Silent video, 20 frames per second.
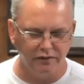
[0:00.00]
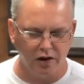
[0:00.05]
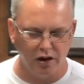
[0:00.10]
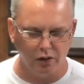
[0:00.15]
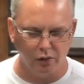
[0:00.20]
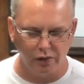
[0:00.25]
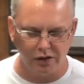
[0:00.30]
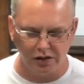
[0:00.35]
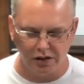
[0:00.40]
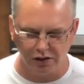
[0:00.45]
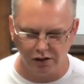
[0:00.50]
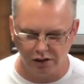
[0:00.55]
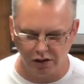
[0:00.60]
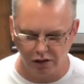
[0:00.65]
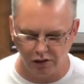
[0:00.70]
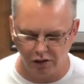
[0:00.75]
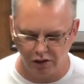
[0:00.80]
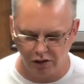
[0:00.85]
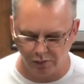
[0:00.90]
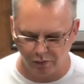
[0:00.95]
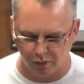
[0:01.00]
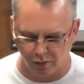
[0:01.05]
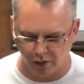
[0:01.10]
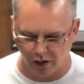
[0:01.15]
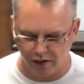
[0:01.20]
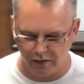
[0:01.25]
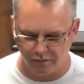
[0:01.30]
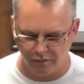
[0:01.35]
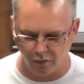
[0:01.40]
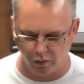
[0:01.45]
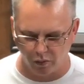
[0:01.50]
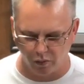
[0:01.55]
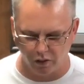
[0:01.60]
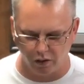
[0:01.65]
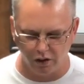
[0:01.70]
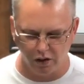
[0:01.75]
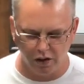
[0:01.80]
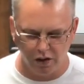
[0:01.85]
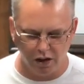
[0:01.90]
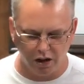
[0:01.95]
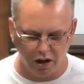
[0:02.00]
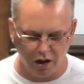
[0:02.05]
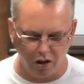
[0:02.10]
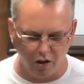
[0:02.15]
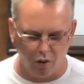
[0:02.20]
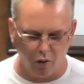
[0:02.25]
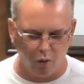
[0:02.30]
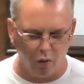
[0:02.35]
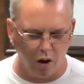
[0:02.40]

Father, we continue to pray for uh,